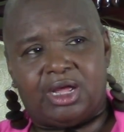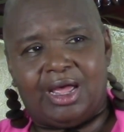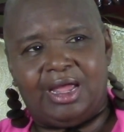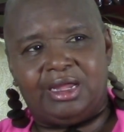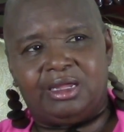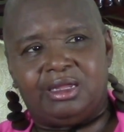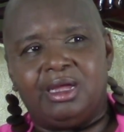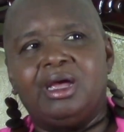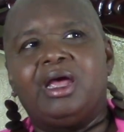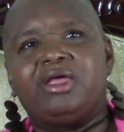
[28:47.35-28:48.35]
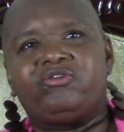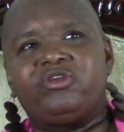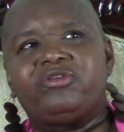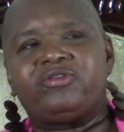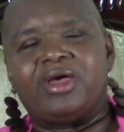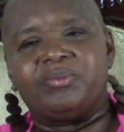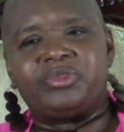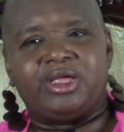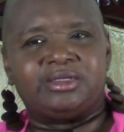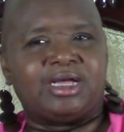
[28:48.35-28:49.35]
It's just some
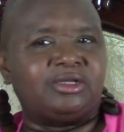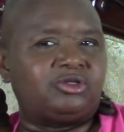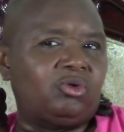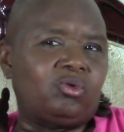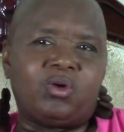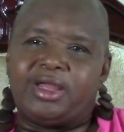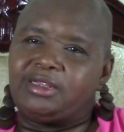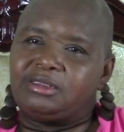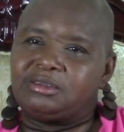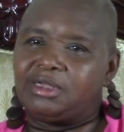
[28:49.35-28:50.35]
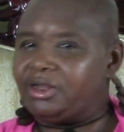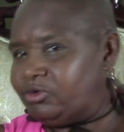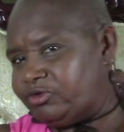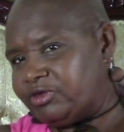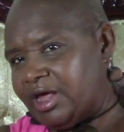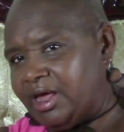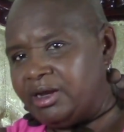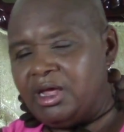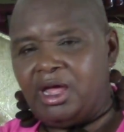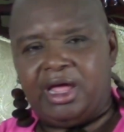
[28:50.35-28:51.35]
things I don't quite understand.
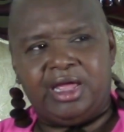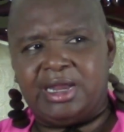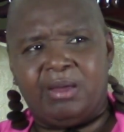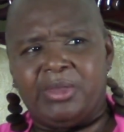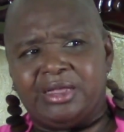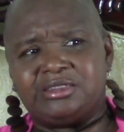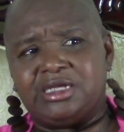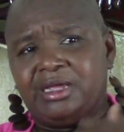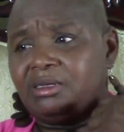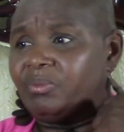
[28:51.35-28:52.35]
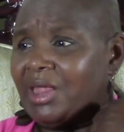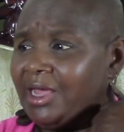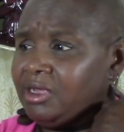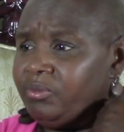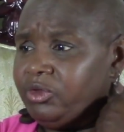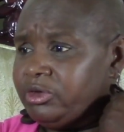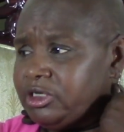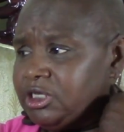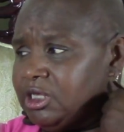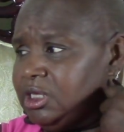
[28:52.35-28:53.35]
And I'm not saying the black
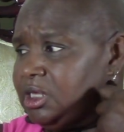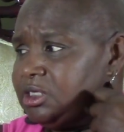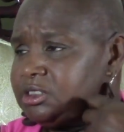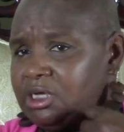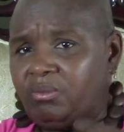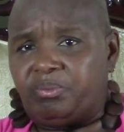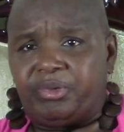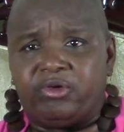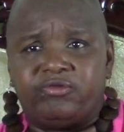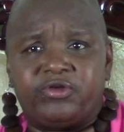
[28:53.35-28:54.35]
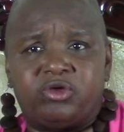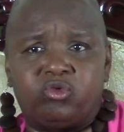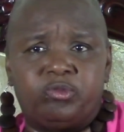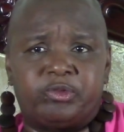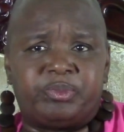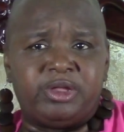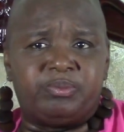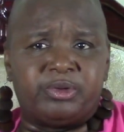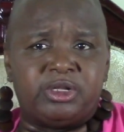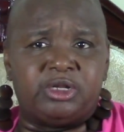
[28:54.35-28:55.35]
community is some perfect group of
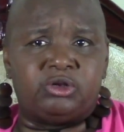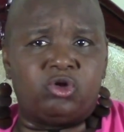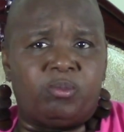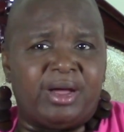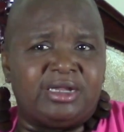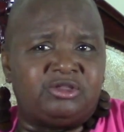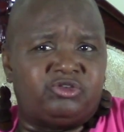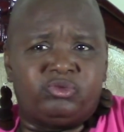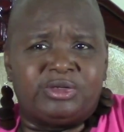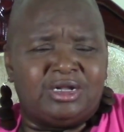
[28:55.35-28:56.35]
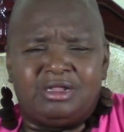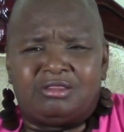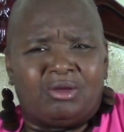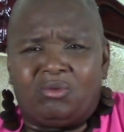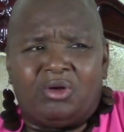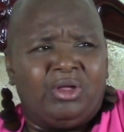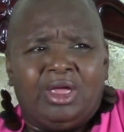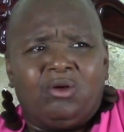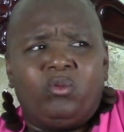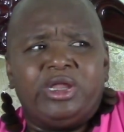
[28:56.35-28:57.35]
people and nobody's doing anything wrong.
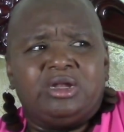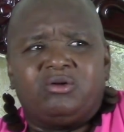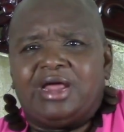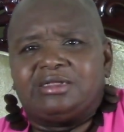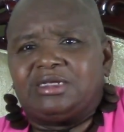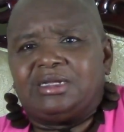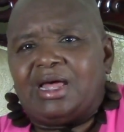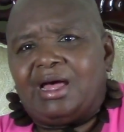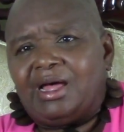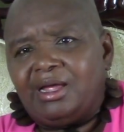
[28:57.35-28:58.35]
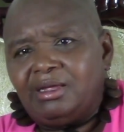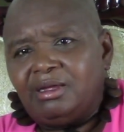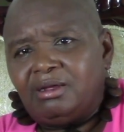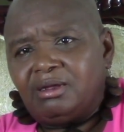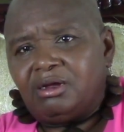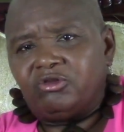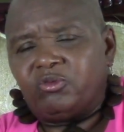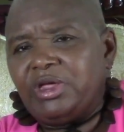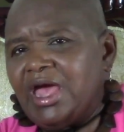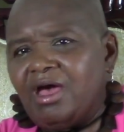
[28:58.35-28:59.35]
We know that's a lie, because
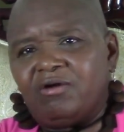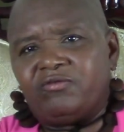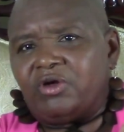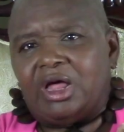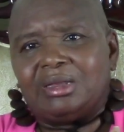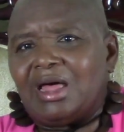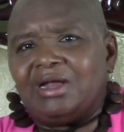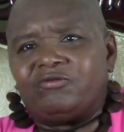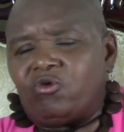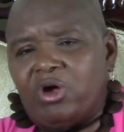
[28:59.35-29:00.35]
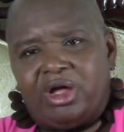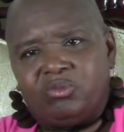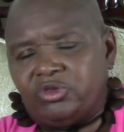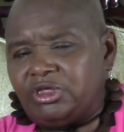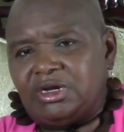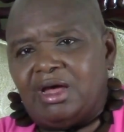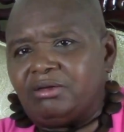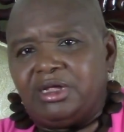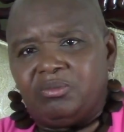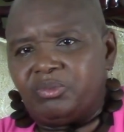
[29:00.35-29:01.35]
we have a lot of crime within our
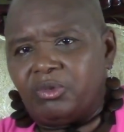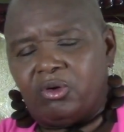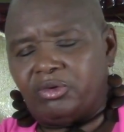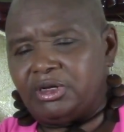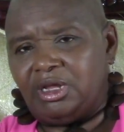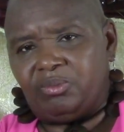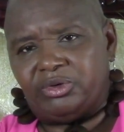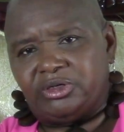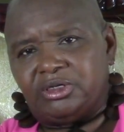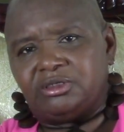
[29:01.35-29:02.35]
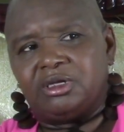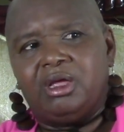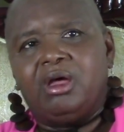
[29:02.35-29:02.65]
own neighborhoods.